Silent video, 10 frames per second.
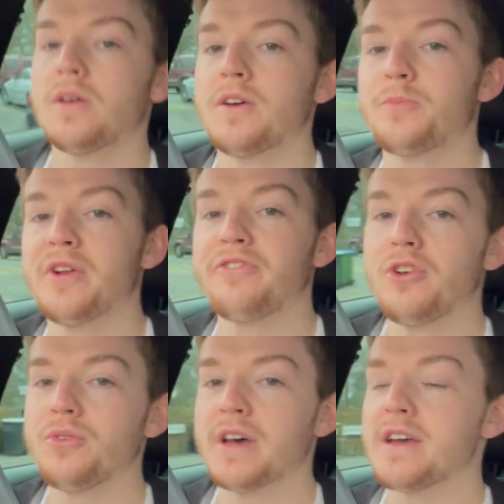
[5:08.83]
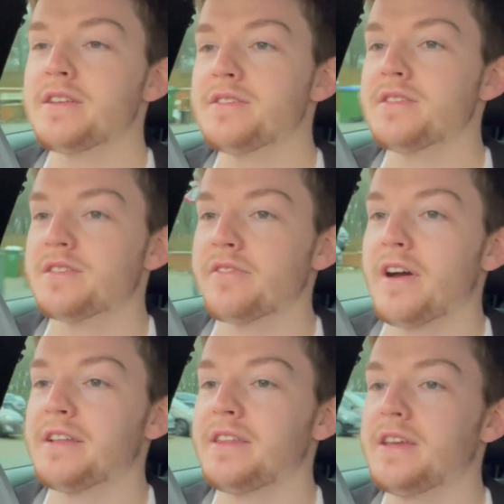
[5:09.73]
been a few days since I've
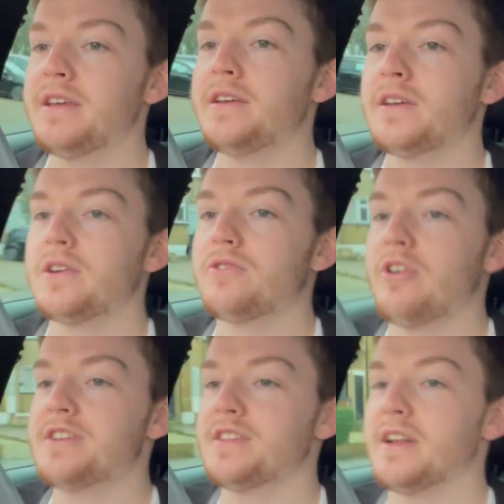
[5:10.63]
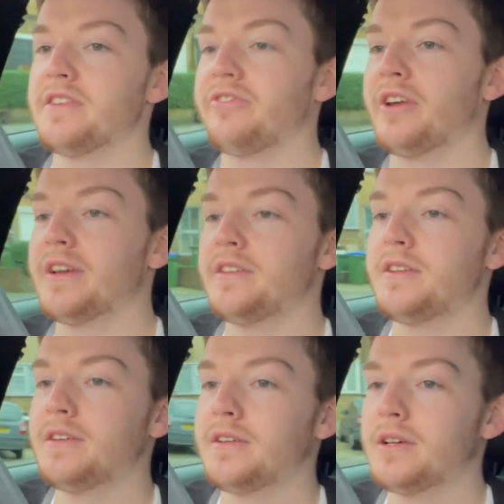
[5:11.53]
had the res delete fitted.
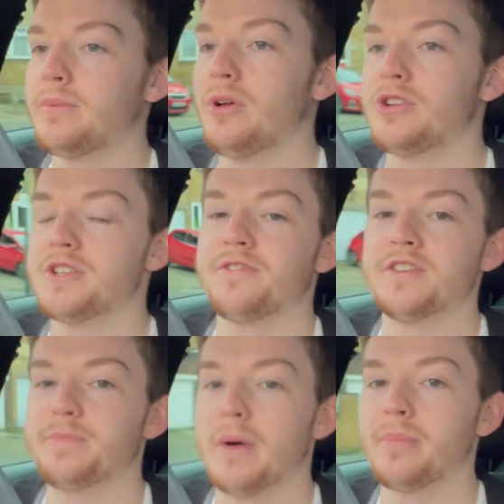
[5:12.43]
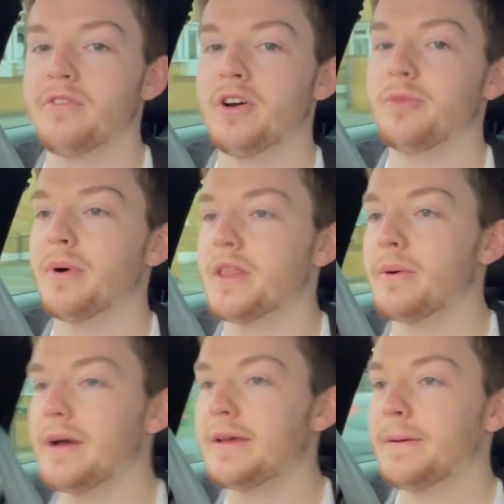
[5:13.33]
Apologies for this bumpy road, by the
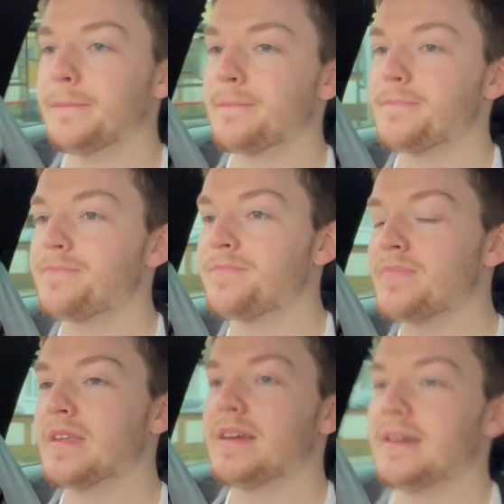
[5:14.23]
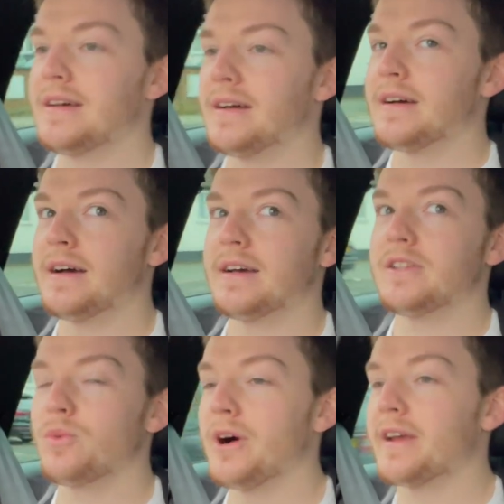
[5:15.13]
way.
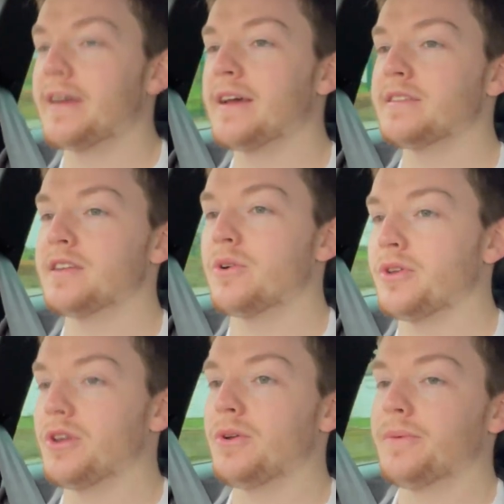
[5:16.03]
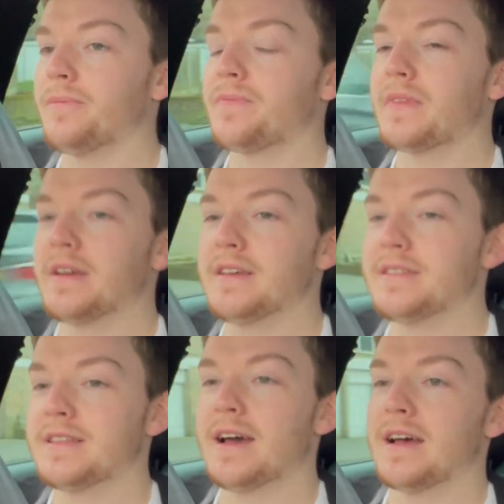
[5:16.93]
And what I can tell you
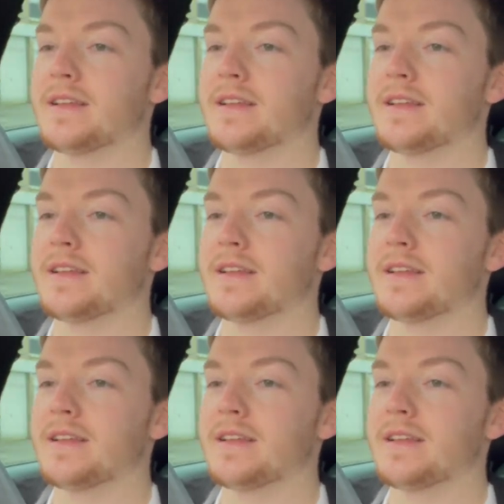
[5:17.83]
is that